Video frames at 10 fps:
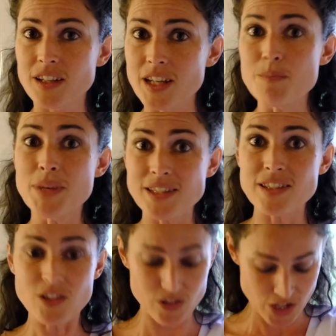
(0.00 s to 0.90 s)
it means
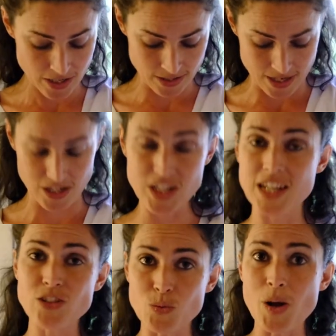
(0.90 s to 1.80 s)
it's congested and you
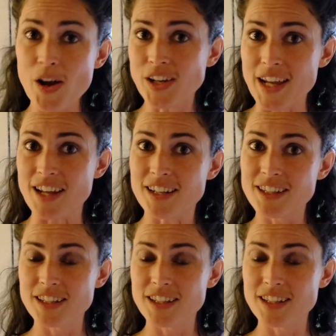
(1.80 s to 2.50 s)
need to work it.